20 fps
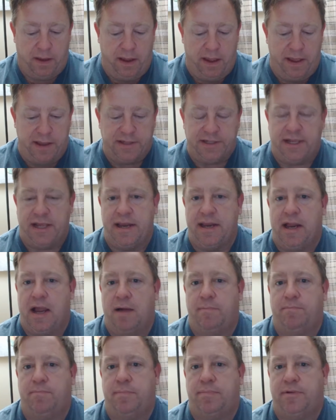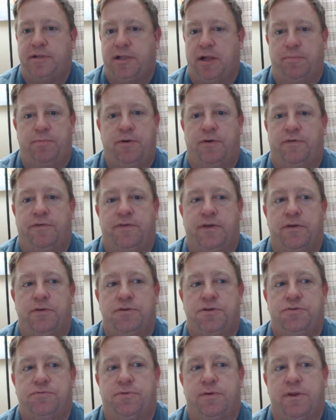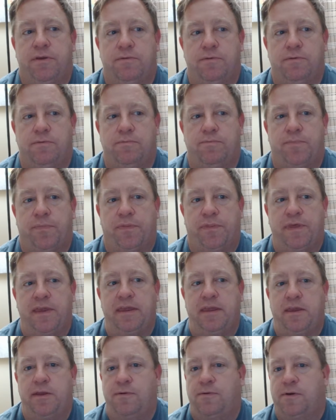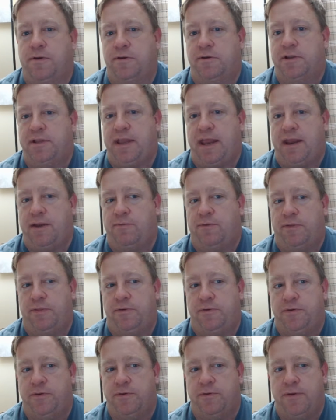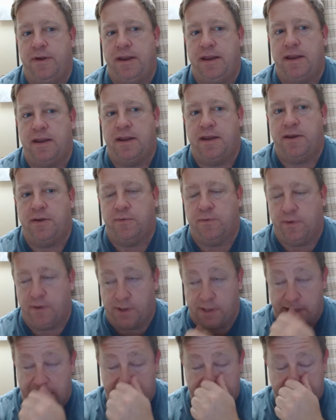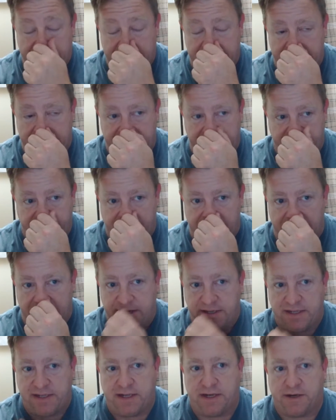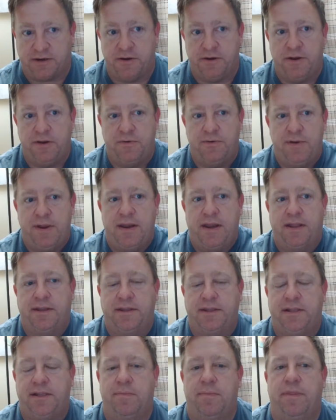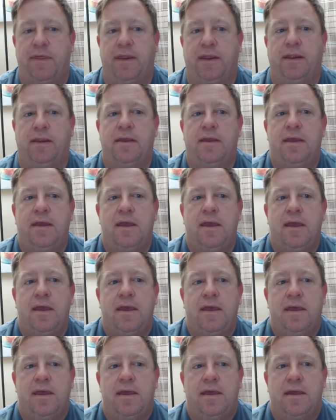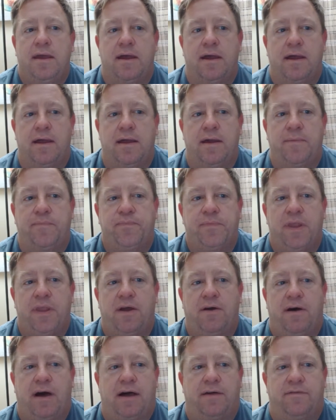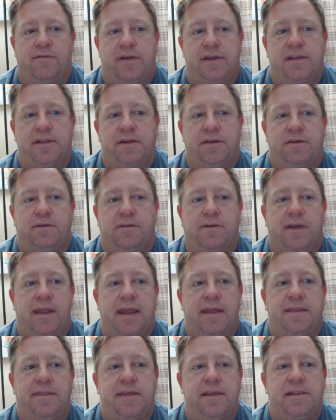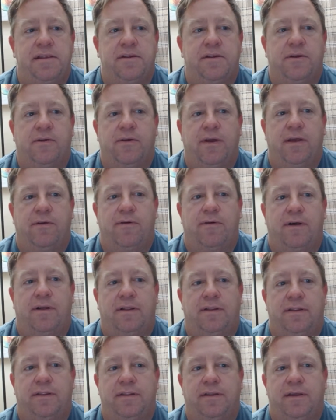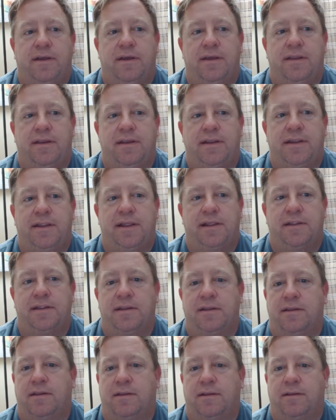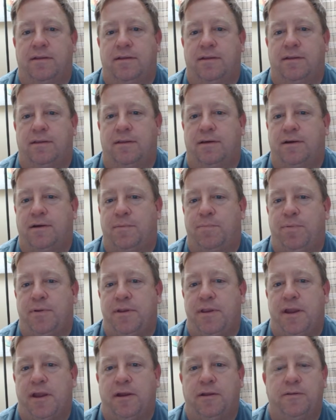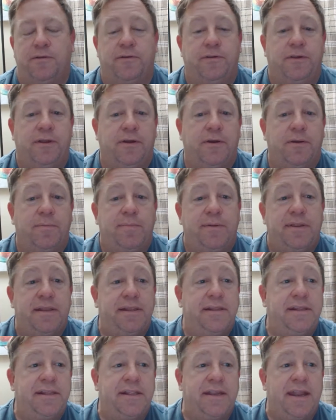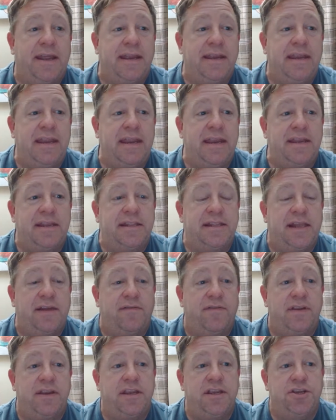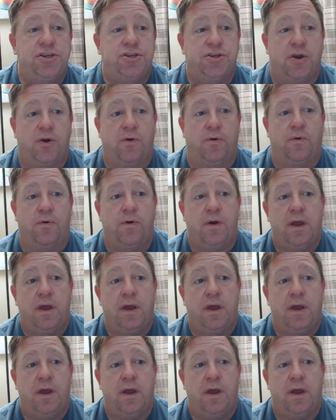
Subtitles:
setting up subterfuge where you think you understand what they're doing and then you realize that they've kind of suckered you in on something. Obviously you're looking at this and you're going, well, yeah, this doesn't look particularly good, but this is a 1970 show.